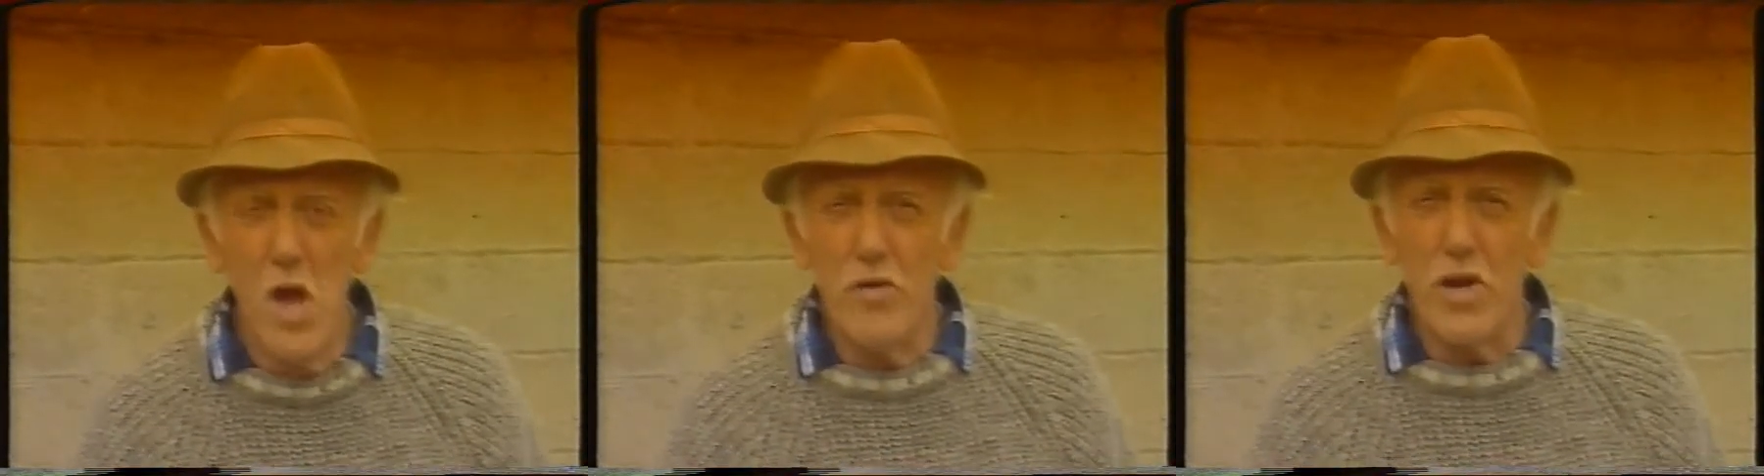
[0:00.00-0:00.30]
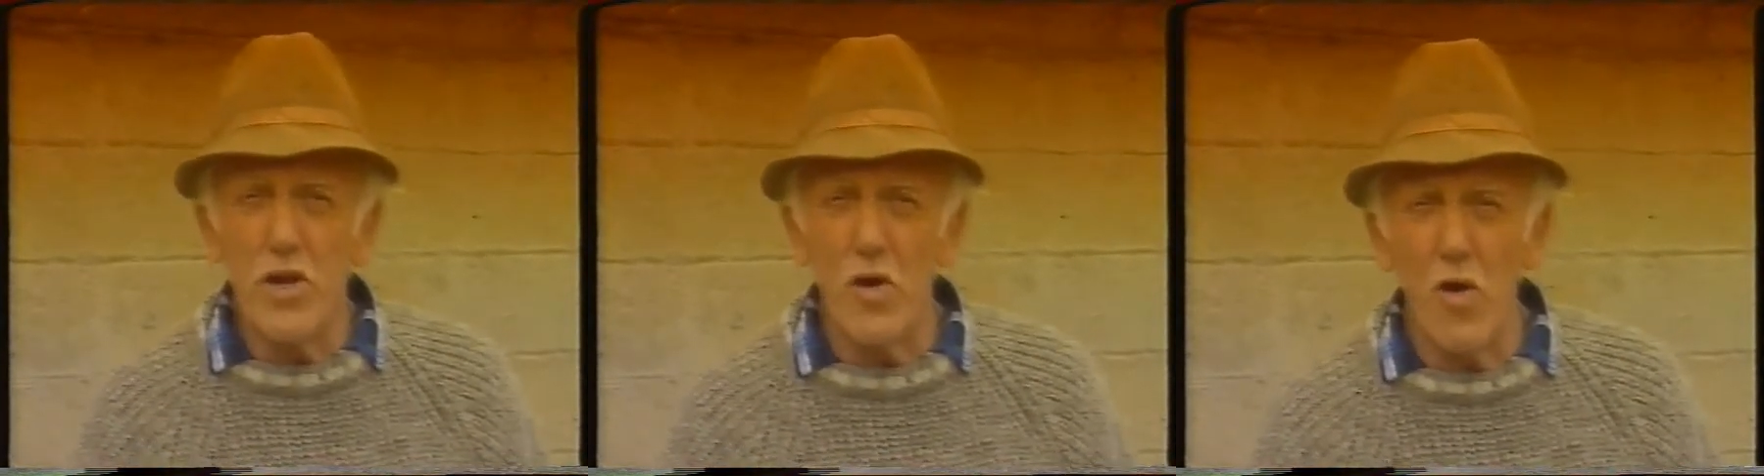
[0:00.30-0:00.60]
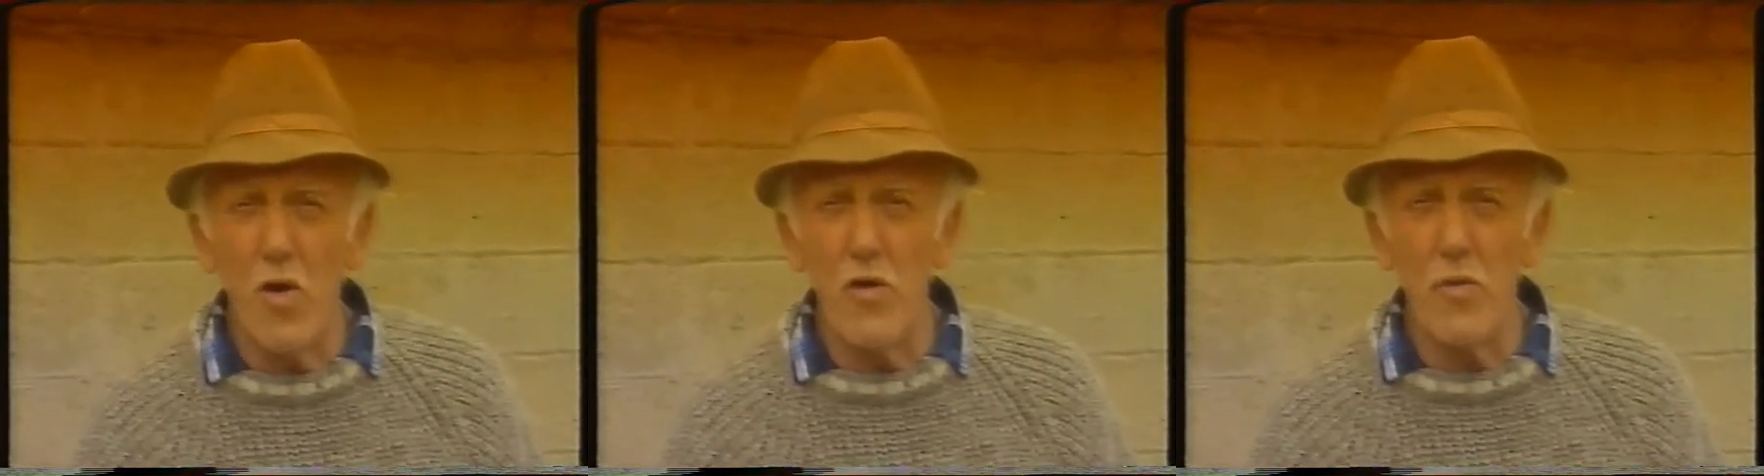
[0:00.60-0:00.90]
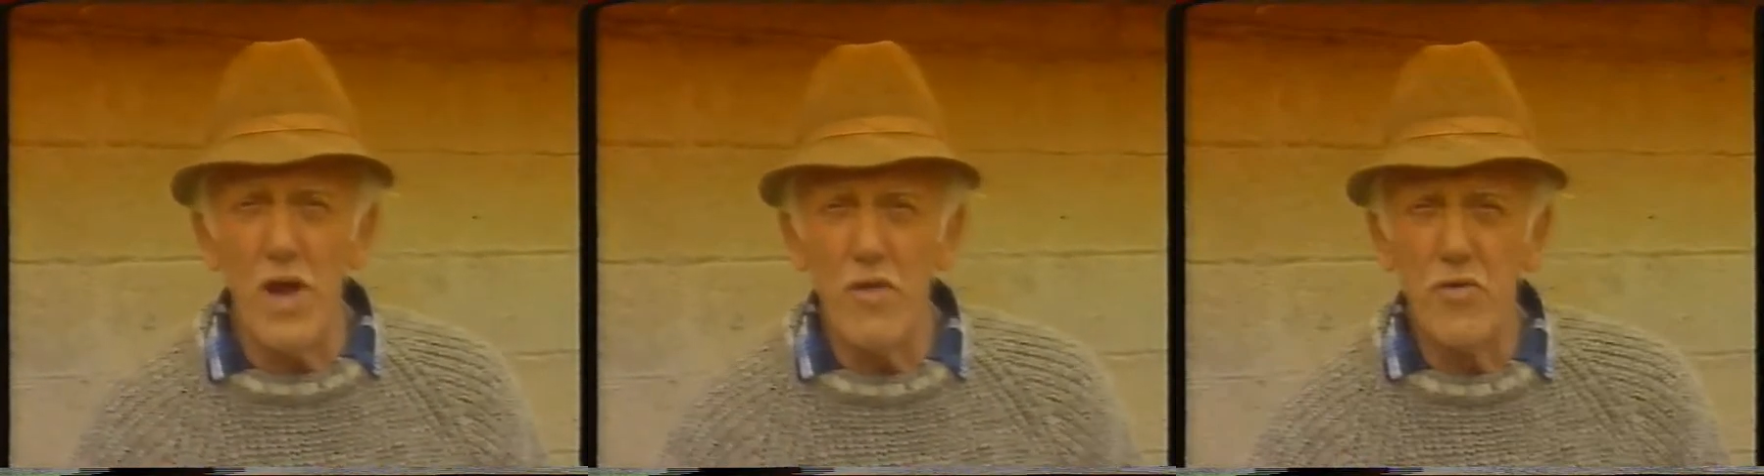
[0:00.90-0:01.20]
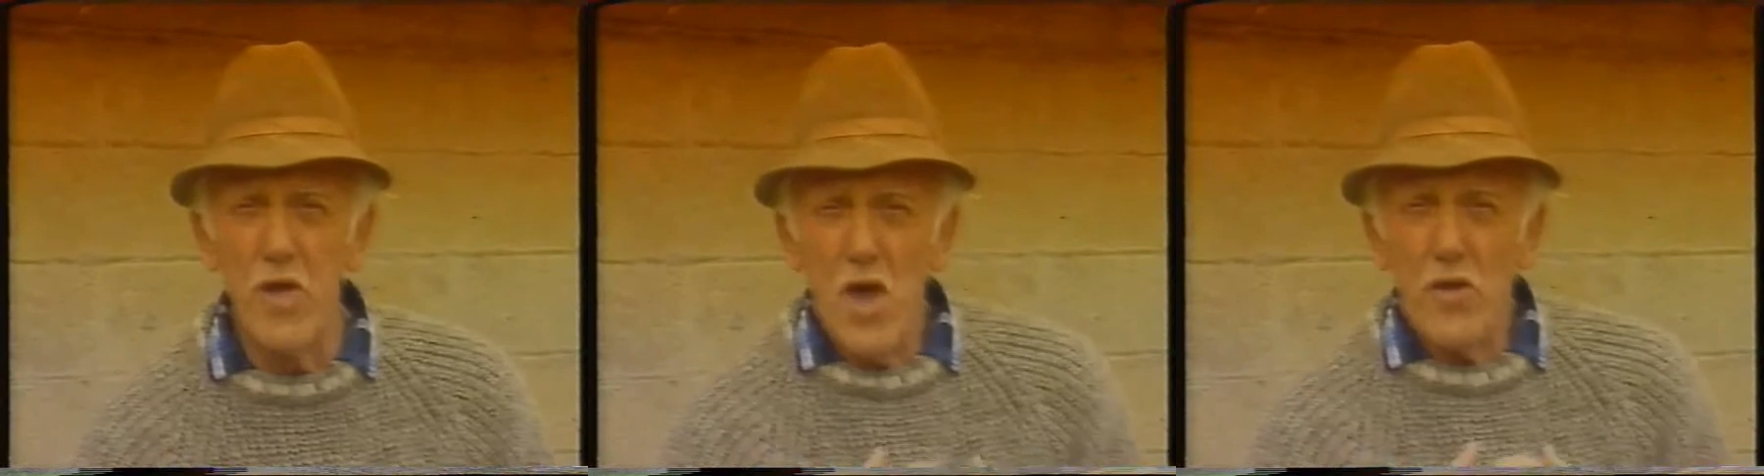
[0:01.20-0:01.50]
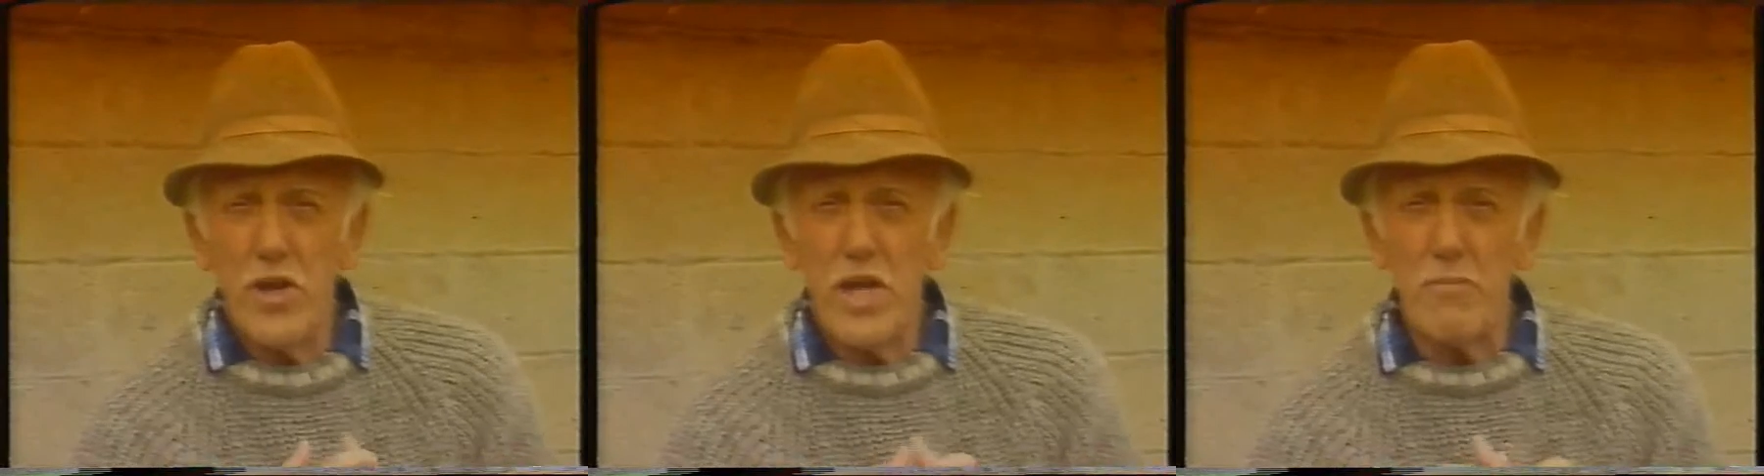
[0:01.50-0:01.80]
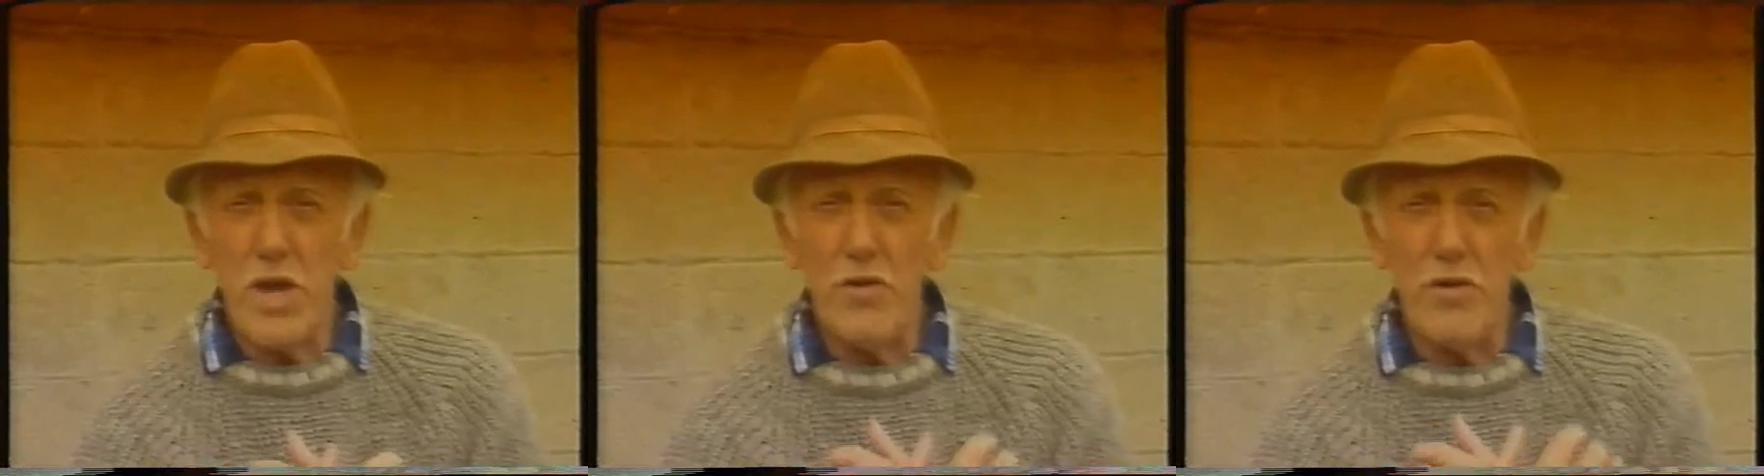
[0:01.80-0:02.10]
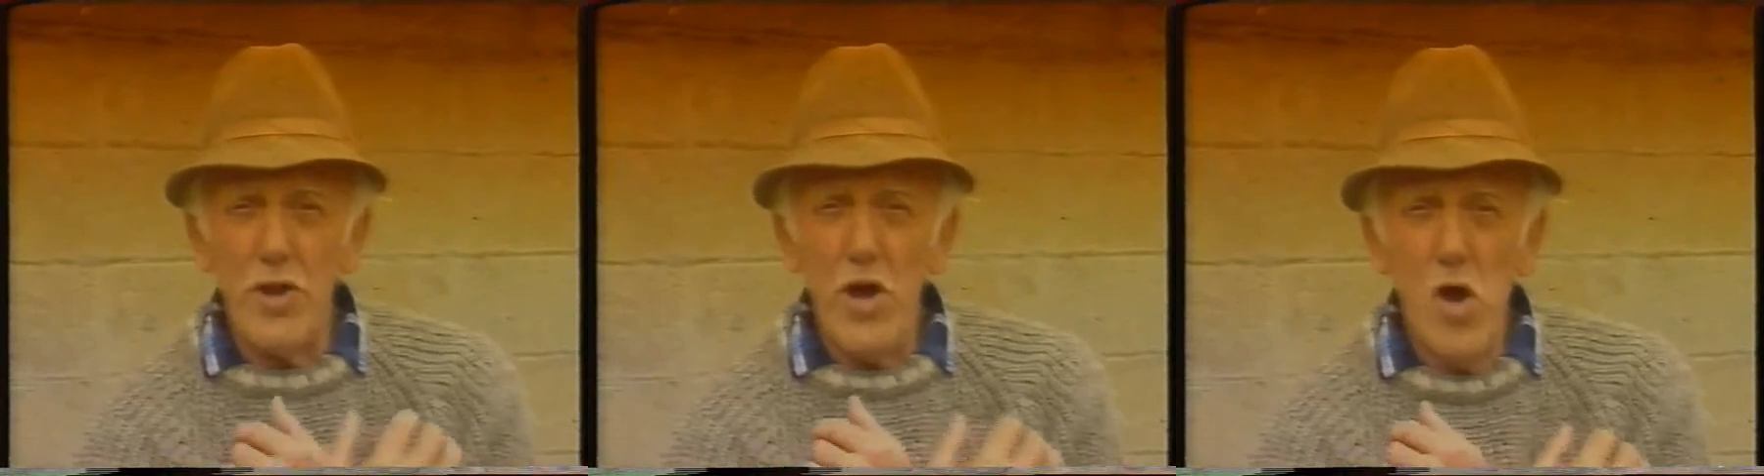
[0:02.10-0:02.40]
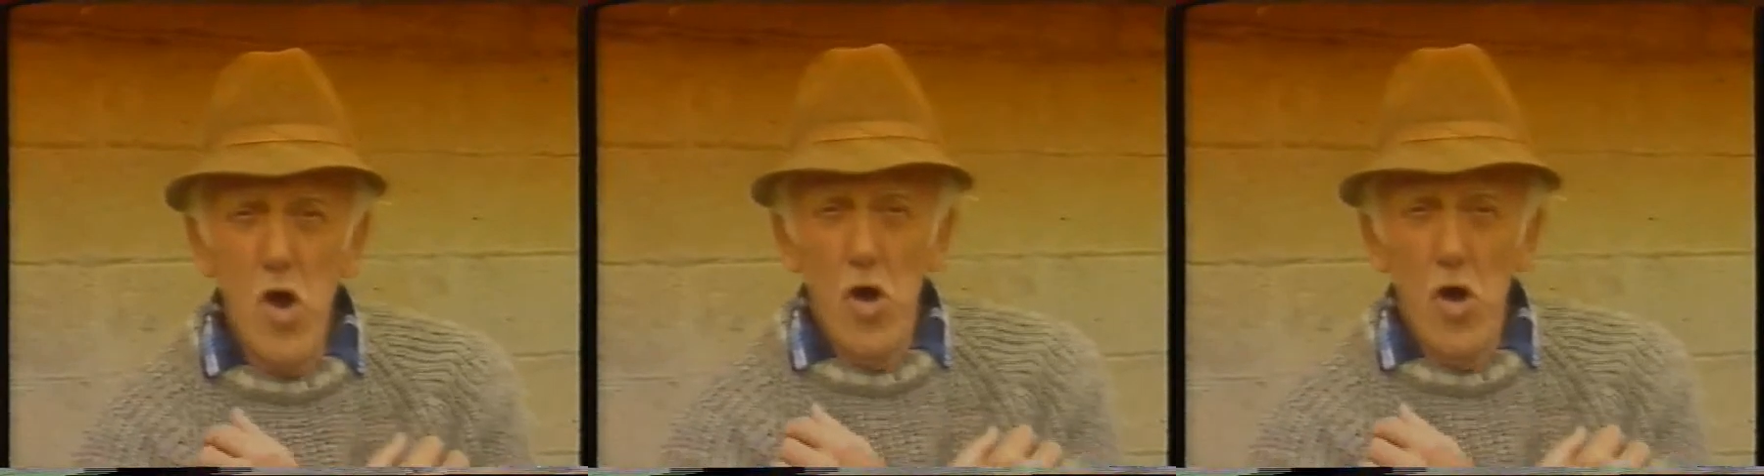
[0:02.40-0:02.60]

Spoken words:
till he got all out of breath. Then he kept getting thinner.